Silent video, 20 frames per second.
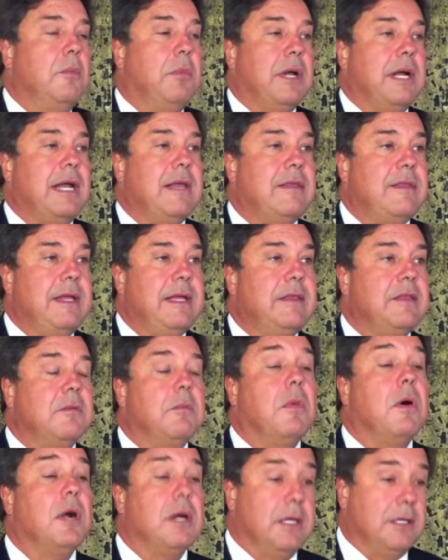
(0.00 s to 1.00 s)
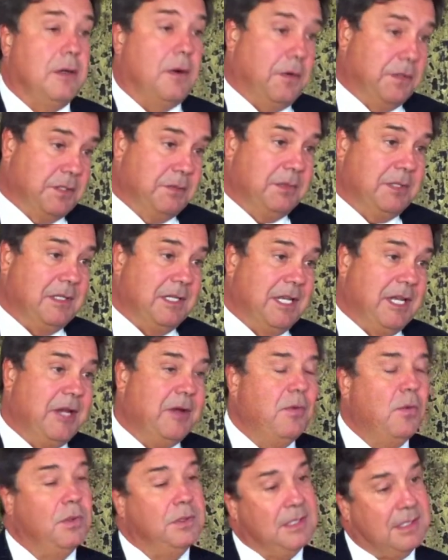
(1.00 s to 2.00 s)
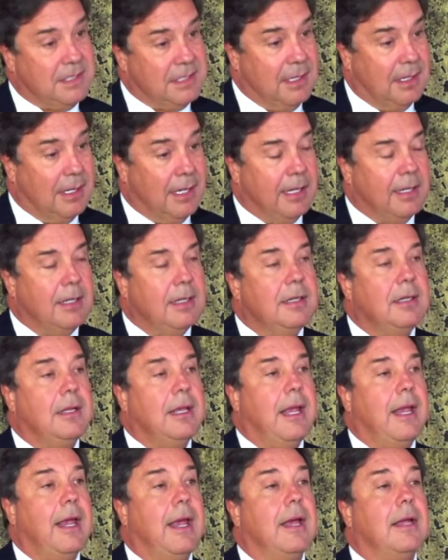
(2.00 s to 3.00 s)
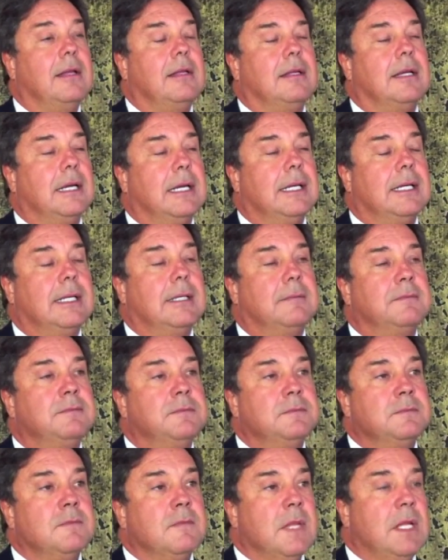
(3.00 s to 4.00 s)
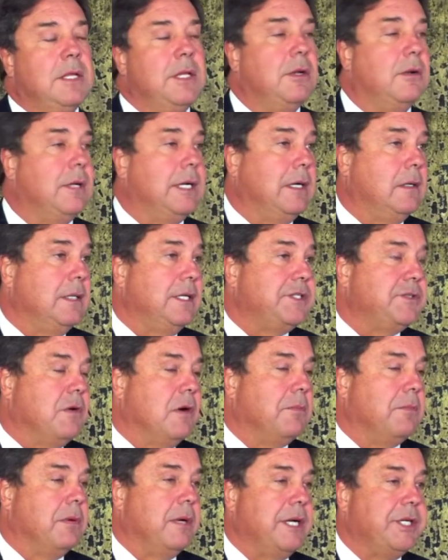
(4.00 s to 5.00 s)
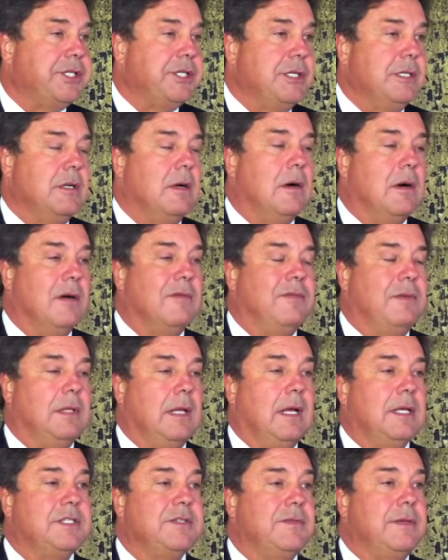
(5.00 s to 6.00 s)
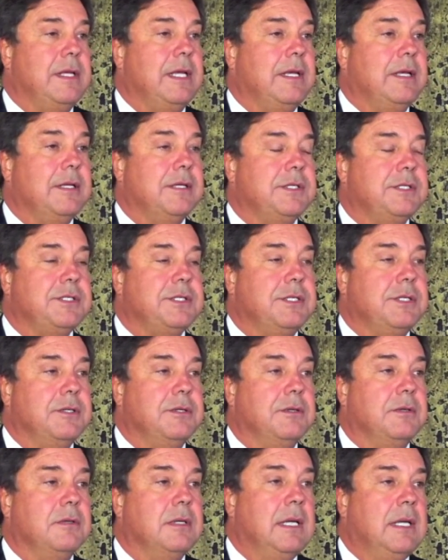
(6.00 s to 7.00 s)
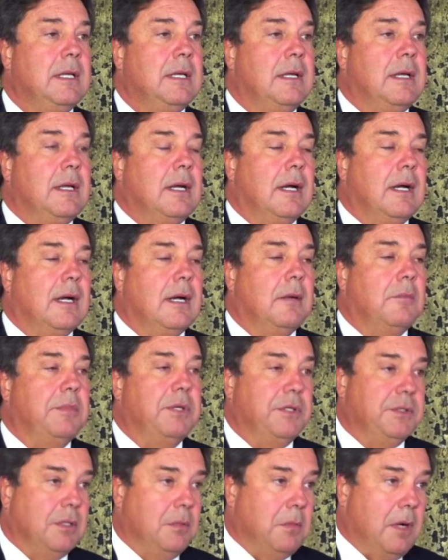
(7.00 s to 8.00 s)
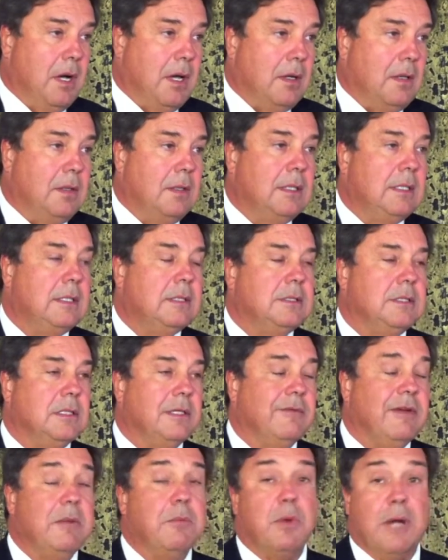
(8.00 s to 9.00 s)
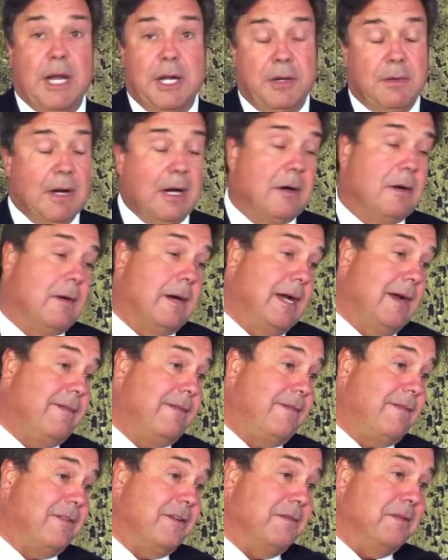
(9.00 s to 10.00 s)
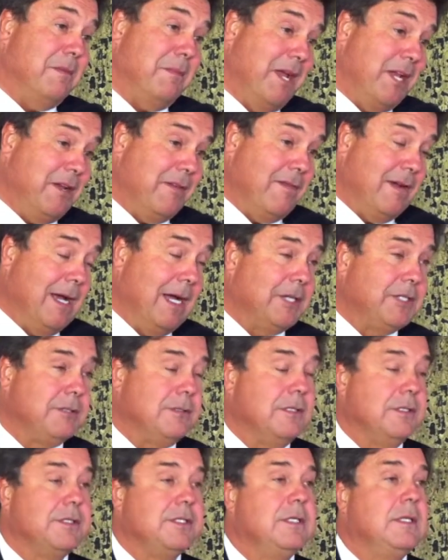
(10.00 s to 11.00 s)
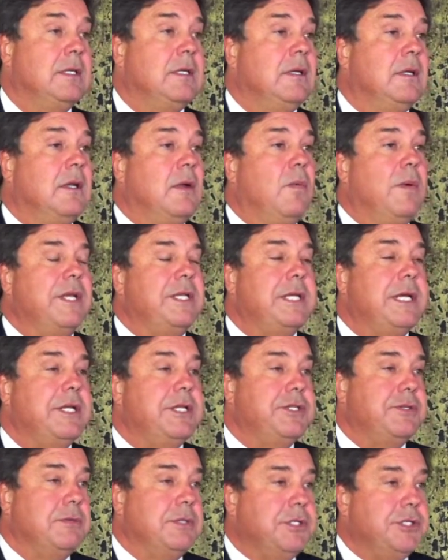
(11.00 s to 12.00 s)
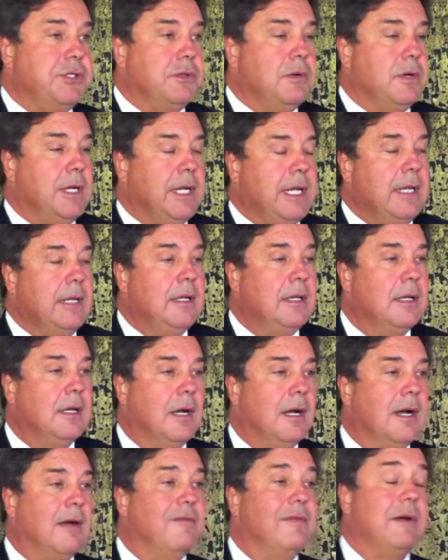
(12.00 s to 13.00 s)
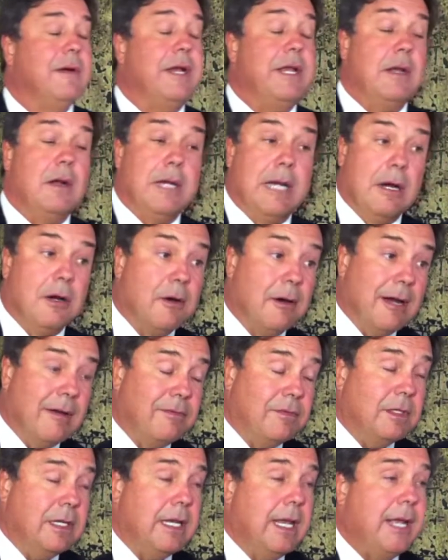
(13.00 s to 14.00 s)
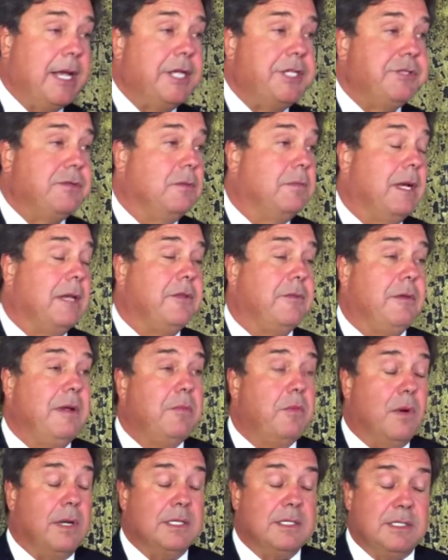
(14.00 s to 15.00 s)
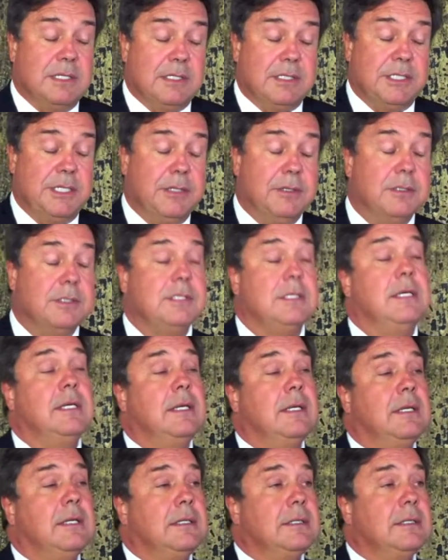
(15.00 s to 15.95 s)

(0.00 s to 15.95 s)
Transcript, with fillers: But I think the market ultimately will decide. And, um, you know, at Air Lease Corporation, our philosophy is to uh, build our model delivering brand new aircraft from the manufacturers. We tend to enjoy a uh, very young aircraft fleet age, or about 3.6 years